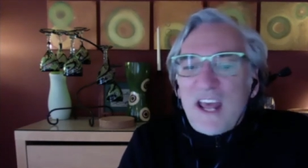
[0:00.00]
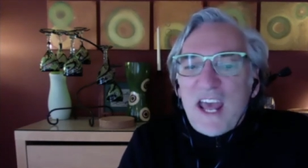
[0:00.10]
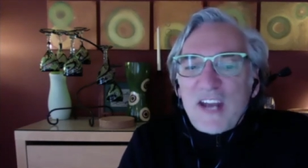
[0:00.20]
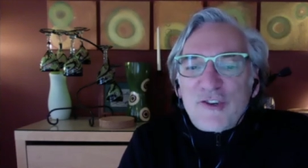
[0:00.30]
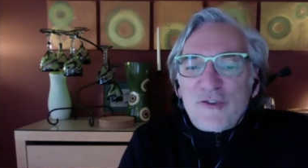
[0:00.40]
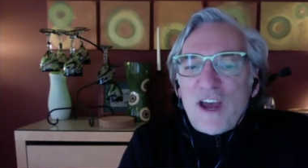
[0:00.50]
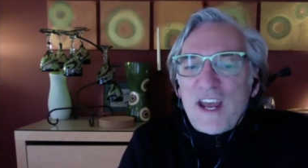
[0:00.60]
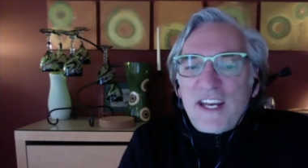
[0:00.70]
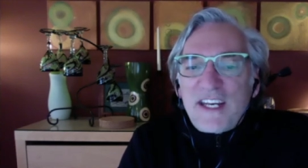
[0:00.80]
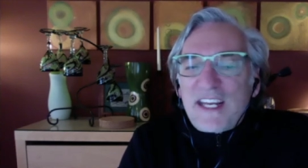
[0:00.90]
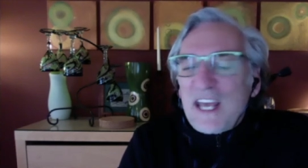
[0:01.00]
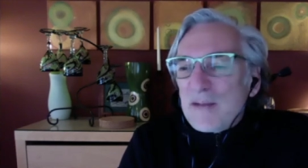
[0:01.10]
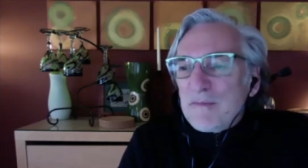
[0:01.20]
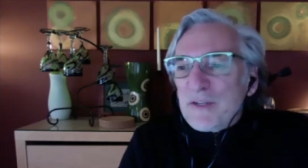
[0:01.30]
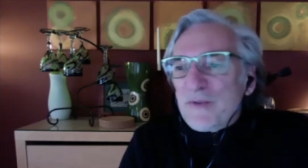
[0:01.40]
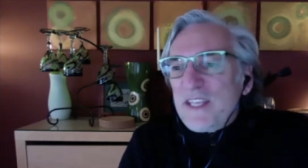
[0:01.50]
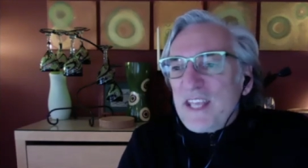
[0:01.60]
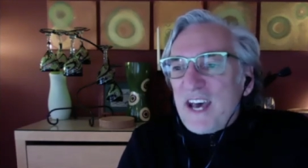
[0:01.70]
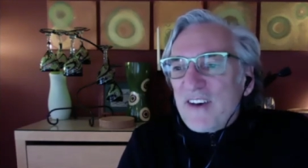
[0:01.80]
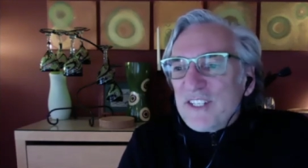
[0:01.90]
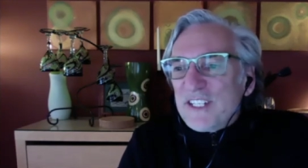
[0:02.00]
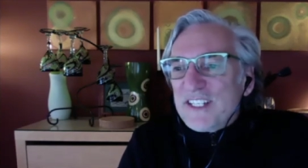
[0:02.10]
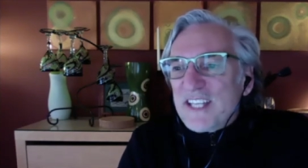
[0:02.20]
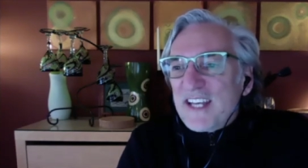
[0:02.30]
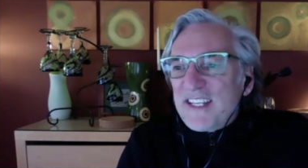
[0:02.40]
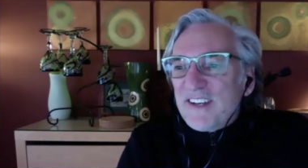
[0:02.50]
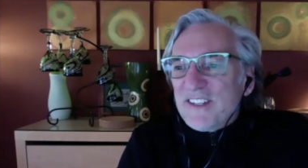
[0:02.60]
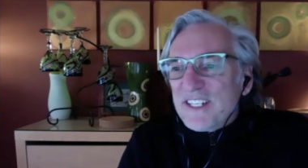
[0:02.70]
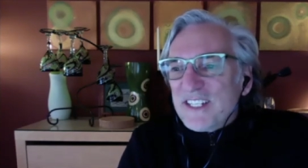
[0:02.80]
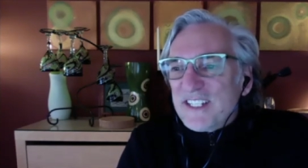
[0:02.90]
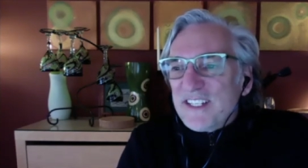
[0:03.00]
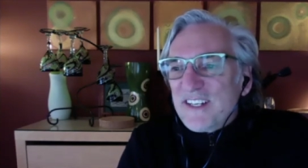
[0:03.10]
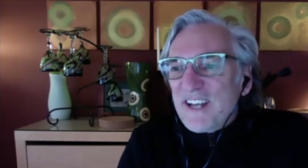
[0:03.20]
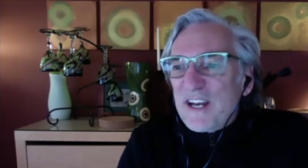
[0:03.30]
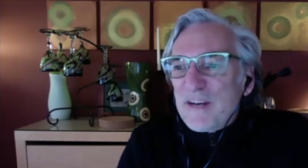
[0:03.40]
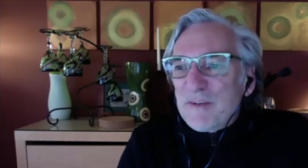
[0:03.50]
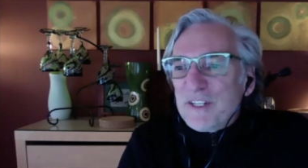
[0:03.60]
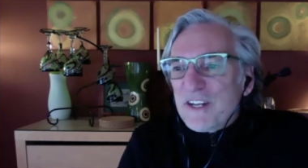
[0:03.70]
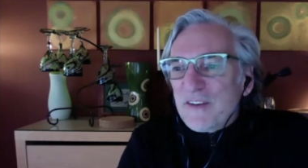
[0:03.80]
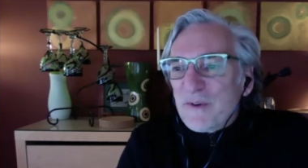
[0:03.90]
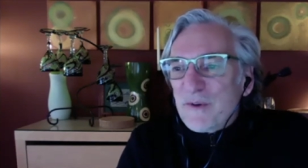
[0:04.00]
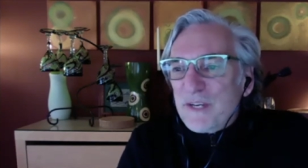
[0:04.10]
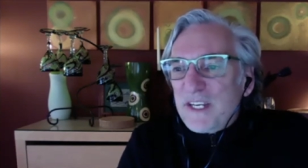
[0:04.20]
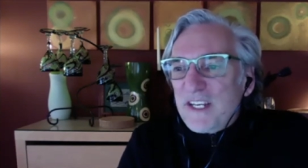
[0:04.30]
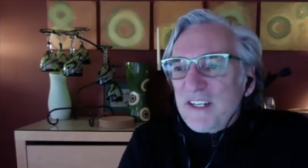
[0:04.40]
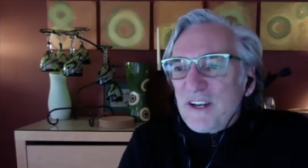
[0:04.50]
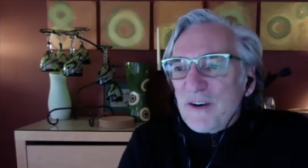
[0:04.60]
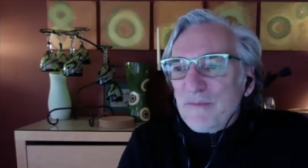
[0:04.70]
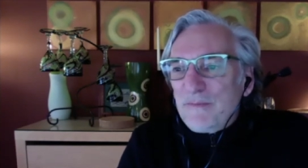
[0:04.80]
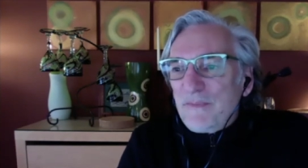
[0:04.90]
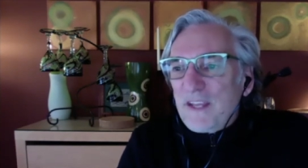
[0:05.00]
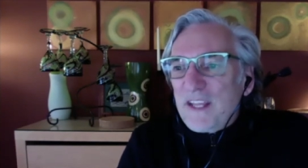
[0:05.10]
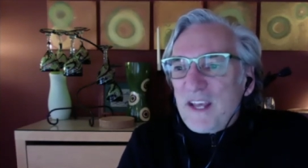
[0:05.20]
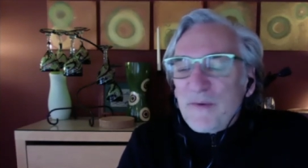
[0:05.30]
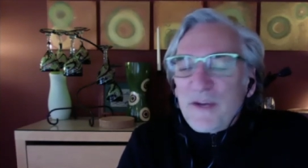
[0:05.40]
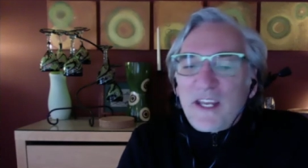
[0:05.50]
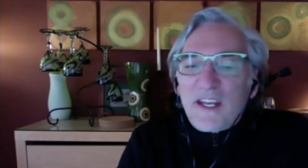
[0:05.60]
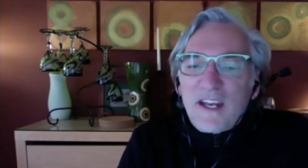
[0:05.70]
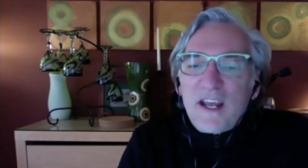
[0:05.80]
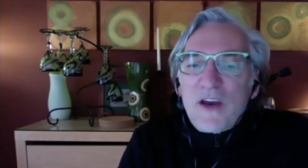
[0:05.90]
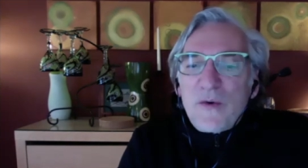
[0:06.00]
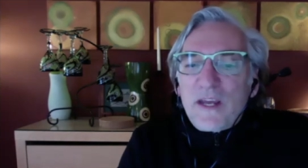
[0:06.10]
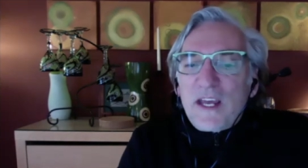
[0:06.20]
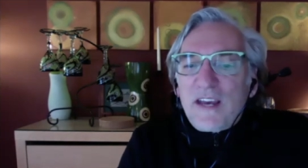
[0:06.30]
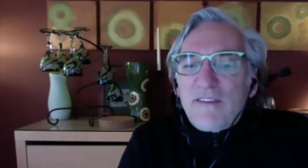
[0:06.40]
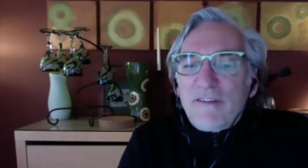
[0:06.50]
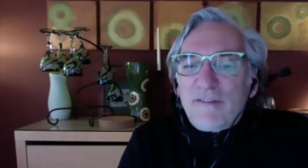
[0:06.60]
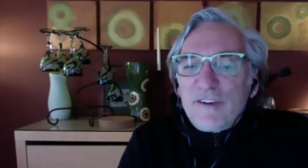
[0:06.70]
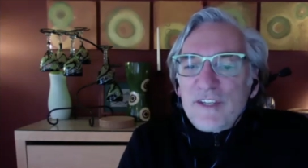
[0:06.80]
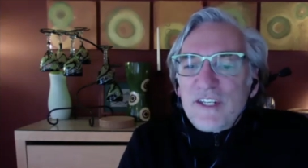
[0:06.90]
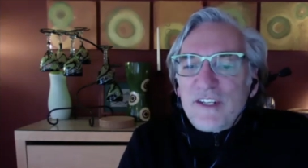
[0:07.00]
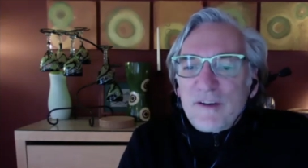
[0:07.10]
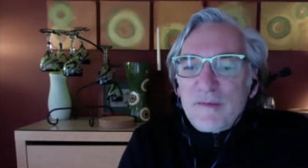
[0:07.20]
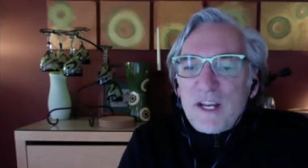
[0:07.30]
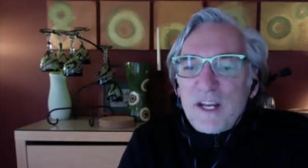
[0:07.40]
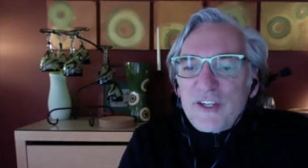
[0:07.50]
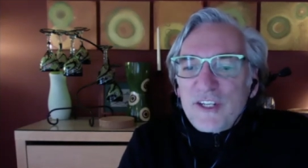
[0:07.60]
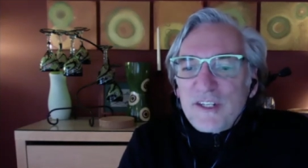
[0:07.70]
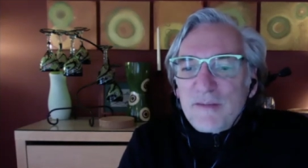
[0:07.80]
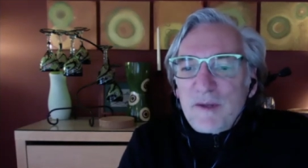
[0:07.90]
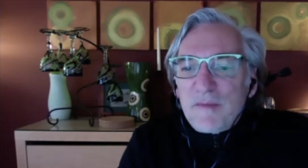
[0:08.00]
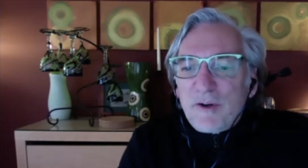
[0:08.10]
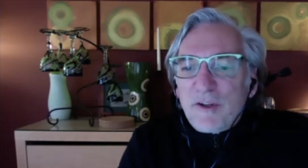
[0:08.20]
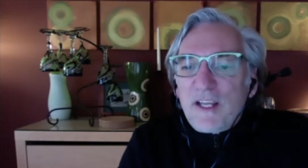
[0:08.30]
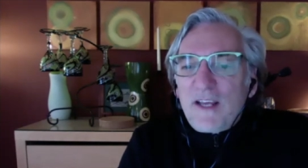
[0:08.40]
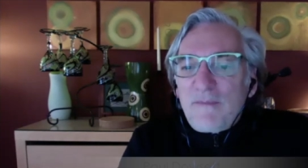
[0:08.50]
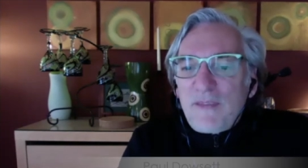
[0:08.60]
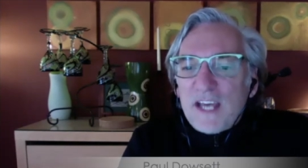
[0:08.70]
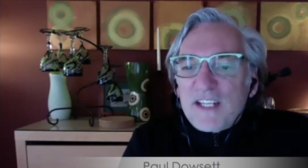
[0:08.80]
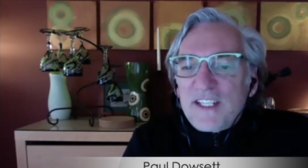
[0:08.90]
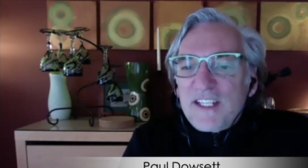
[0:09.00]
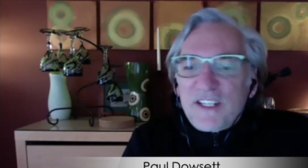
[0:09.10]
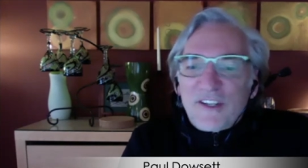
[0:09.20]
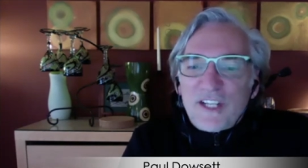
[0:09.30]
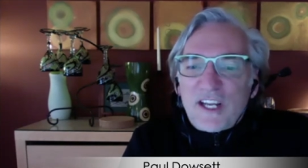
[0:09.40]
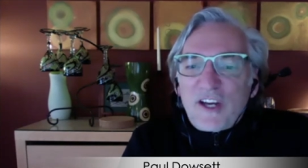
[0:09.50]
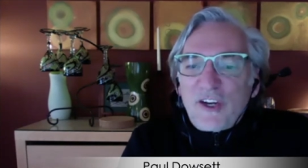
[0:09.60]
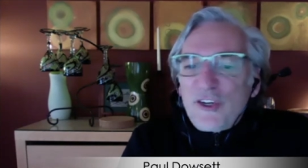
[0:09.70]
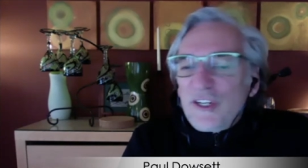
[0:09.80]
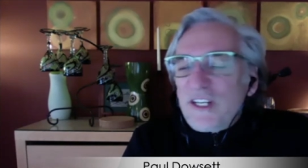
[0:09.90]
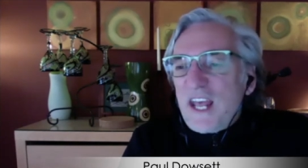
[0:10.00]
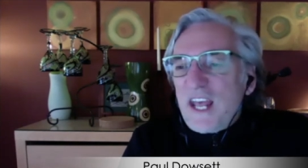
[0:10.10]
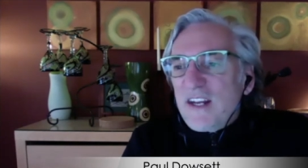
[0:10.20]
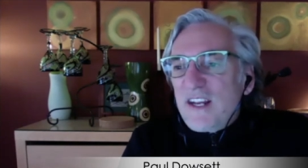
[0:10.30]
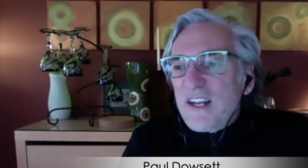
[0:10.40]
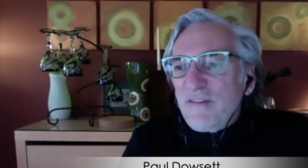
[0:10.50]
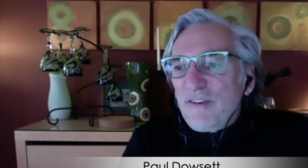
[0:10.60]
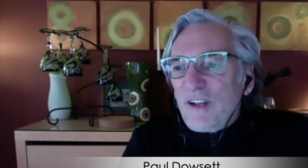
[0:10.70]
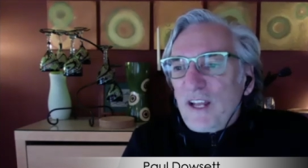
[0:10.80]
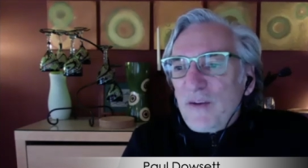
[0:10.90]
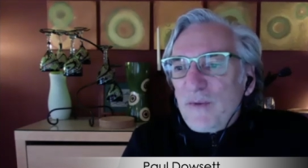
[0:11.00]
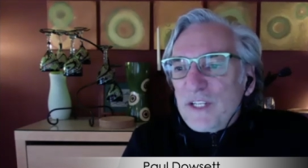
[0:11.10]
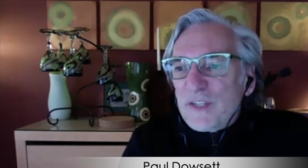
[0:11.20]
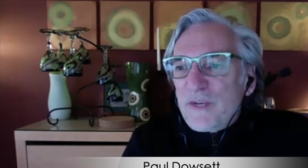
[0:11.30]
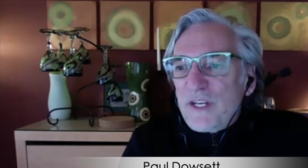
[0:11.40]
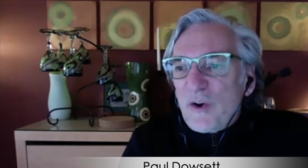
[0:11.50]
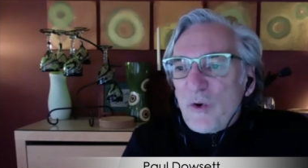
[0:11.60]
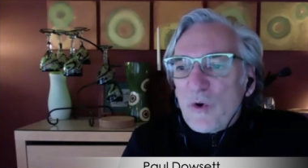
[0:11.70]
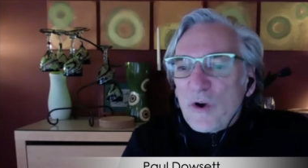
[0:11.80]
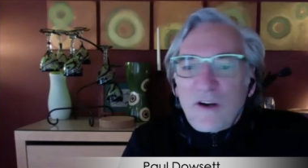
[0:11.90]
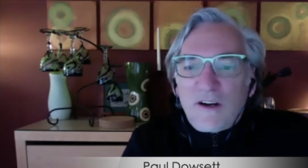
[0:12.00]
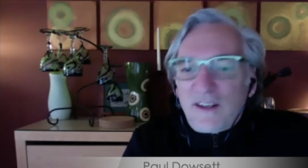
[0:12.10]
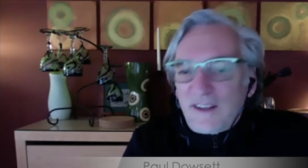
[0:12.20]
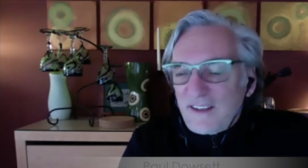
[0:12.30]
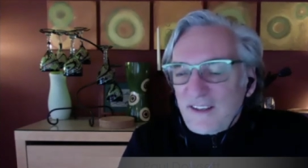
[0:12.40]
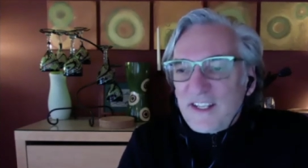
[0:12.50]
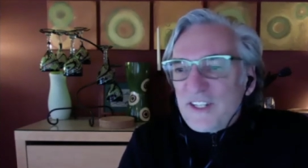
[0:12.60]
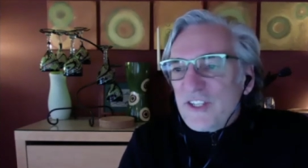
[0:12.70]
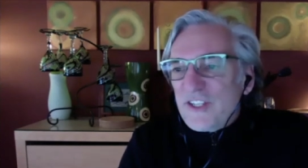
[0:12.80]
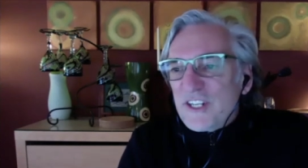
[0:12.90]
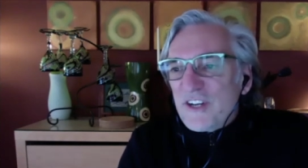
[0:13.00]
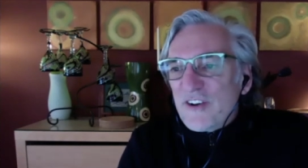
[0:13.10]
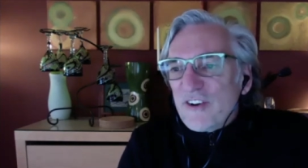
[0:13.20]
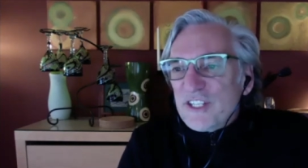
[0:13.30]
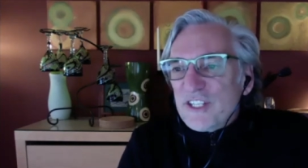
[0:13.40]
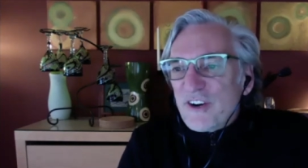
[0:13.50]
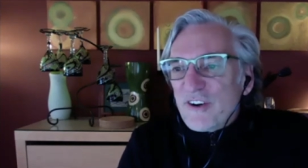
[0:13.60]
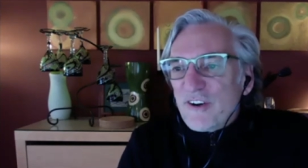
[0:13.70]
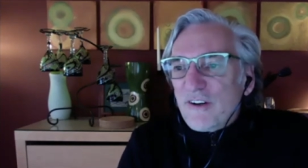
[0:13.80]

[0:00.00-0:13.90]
trying to get between the houses, that tells us 90% of what we need to know. And then we can give a first determination to people. Yes, this looks like a good candidate for a laneway suite, or this is just a non-starter.